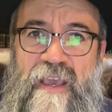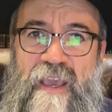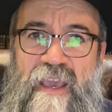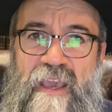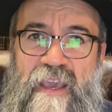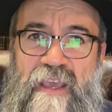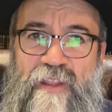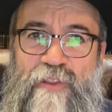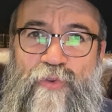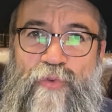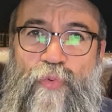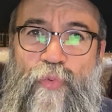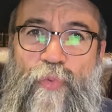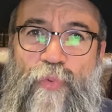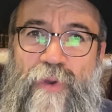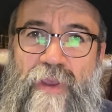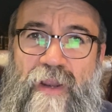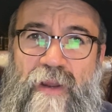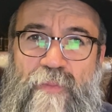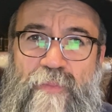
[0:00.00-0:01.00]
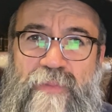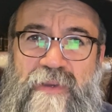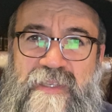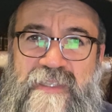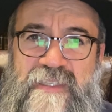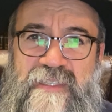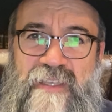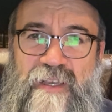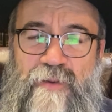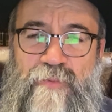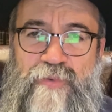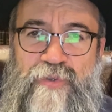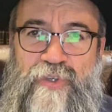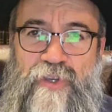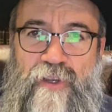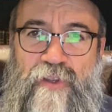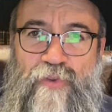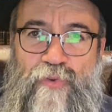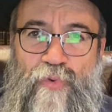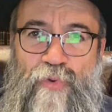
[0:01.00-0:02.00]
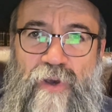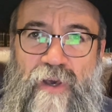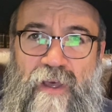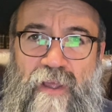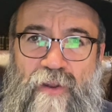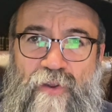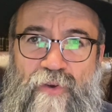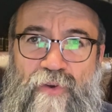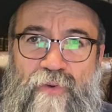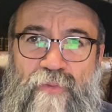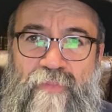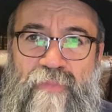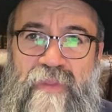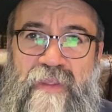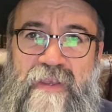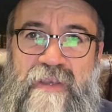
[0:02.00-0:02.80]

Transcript: it will be subject to Chalah,